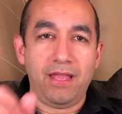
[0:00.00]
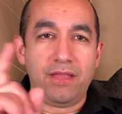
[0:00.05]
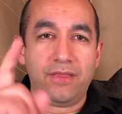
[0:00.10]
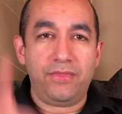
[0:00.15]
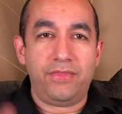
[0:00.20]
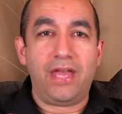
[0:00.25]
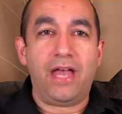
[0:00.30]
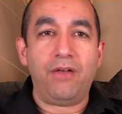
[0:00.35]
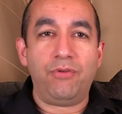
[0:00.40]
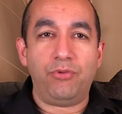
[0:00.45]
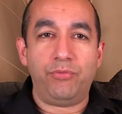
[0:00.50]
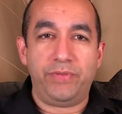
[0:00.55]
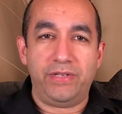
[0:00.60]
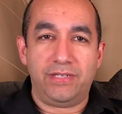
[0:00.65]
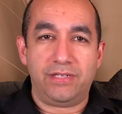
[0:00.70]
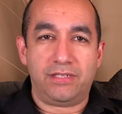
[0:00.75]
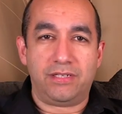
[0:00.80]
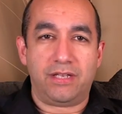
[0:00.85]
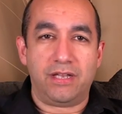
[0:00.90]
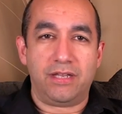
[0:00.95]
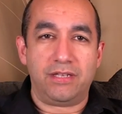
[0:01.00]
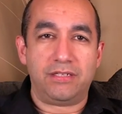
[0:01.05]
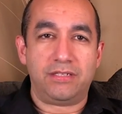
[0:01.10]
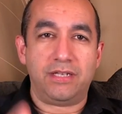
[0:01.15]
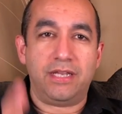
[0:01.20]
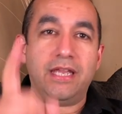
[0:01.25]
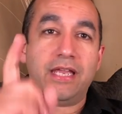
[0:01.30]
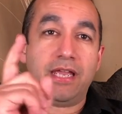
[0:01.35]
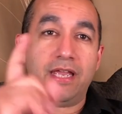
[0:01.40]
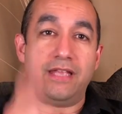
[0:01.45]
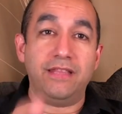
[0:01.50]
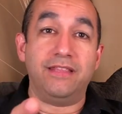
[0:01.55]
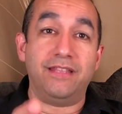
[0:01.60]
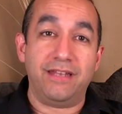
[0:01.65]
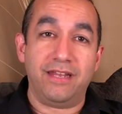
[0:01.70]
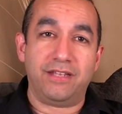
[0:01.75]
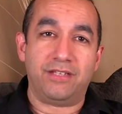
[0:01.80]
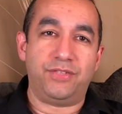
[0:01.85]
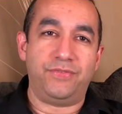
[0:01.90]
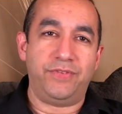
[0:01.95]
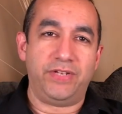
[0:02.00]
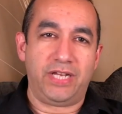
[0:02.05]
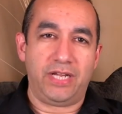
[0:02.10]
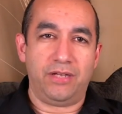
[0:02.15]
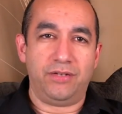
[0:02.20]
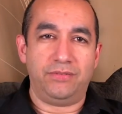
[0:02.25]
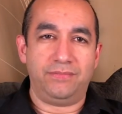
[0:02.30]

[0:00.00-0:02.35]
That will be discussed in the next video.